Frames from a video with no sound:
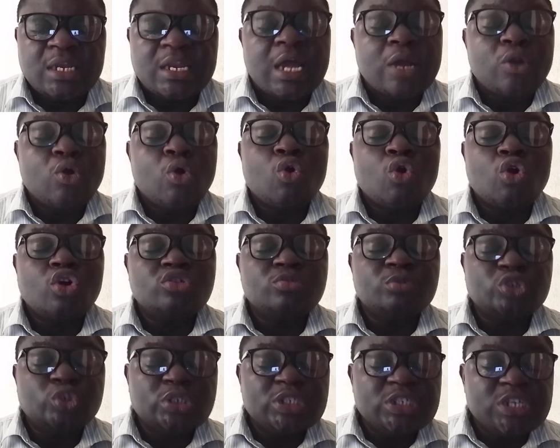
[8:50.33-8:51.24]
that occurs
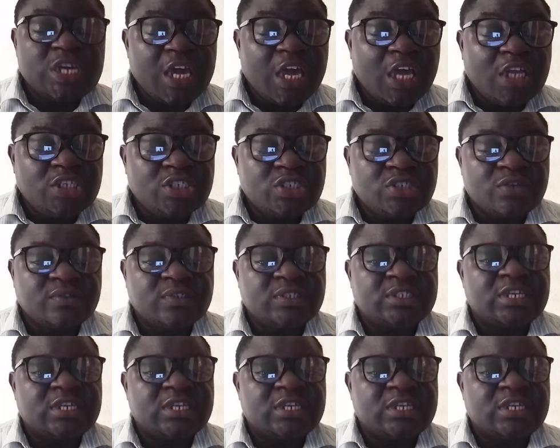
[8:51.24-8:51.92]
between the ages of